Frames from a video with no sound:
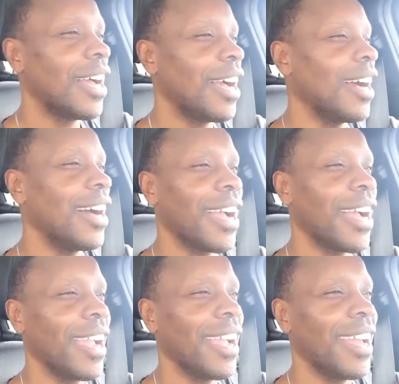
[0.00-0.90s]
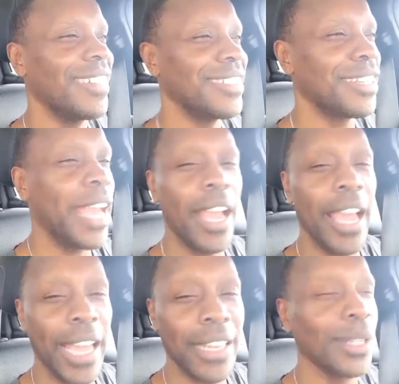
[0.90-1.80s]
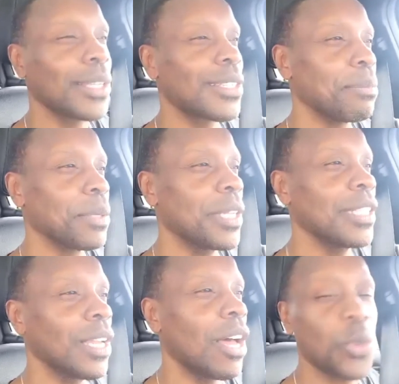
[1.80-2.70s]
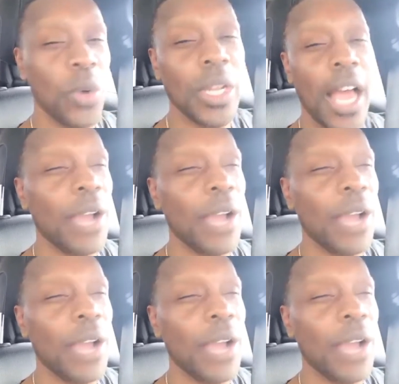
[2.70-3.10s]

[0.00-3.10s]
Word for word: Uh, and Ed looks completely lost. Well, I was